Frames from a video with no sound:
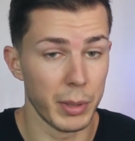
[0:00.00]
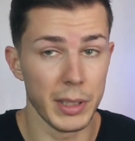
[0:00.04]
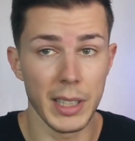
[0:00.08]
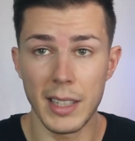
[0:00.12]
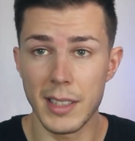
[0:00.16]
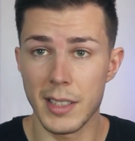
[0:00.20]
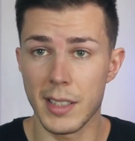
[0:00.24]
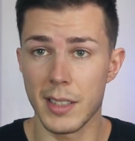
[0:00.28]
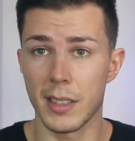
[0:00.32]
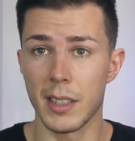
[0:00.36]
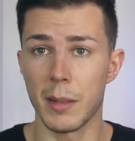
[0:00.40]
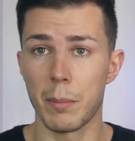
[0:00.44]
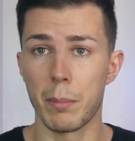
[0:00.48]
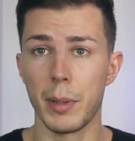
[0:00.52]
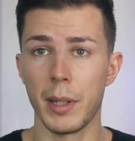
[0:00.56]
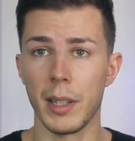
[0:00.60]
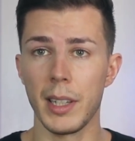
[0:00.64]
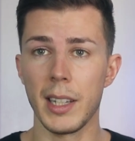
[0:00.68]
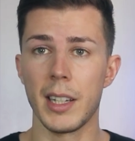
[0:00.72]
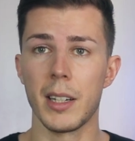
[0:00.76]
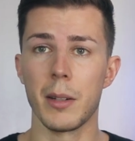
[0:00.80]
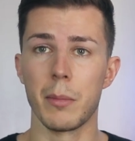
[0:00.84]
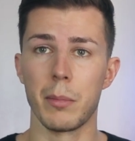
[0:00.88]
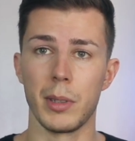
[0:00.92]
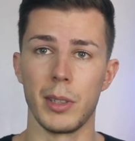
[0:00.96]
but that's
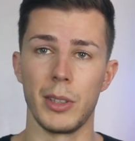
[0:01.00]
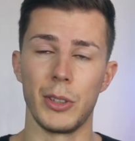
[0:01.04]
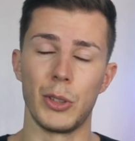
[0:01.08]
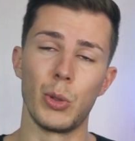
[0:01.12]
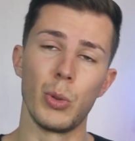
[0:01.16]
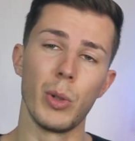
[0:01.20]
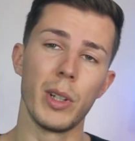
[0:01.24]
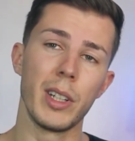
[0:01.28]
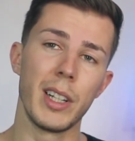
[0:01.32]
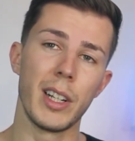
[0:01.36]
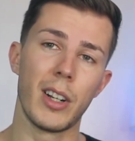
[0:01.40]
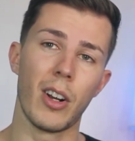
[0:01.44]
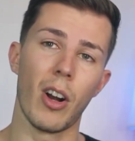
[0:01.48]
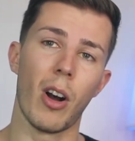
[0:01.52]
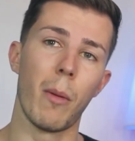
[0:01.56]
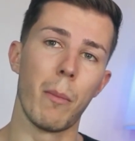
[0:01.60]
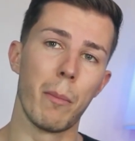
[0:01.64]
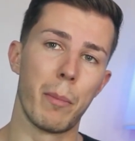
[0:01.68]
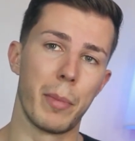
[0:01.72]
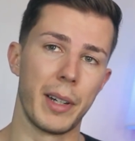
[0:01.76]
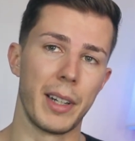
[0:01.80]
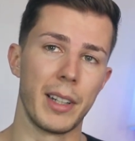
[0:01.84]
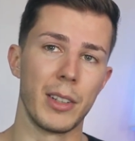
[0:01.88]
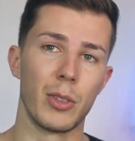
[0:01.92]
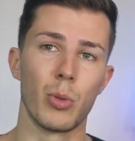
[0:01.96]
applicable to any
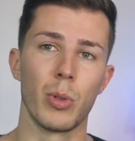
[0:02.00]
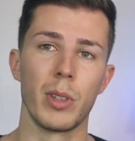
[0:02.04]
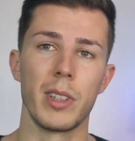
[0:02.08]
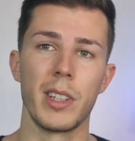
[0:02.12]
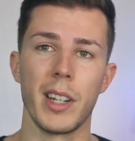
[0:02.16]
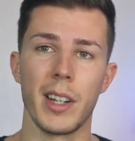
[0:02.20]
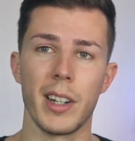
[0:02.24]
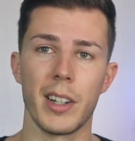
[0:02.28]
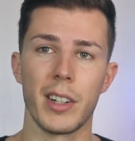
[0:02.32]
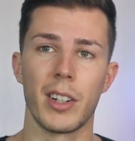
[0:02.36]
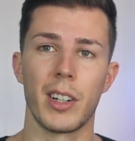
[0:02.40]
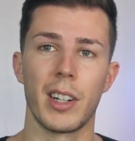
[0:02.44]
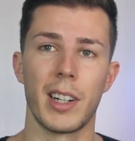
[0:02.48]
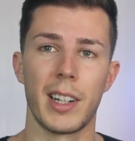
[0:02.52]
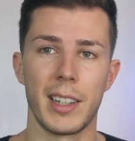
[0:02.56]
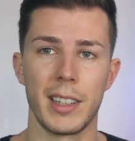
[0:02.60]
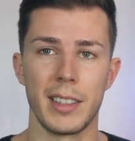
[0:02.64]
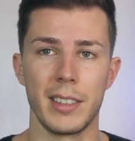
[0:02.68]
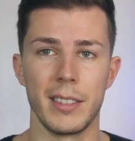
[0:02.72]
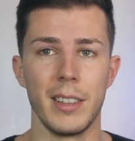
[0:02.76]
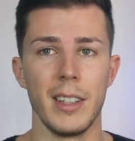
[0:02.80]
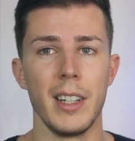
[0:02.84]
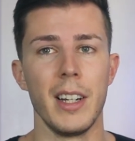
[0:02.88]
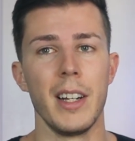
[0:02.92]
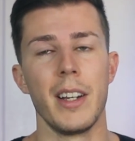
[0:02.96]
company, to any
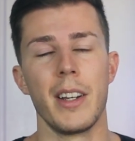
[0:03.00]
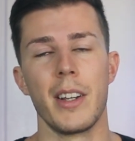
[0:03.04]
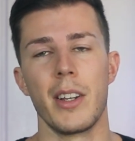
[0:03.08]
airline,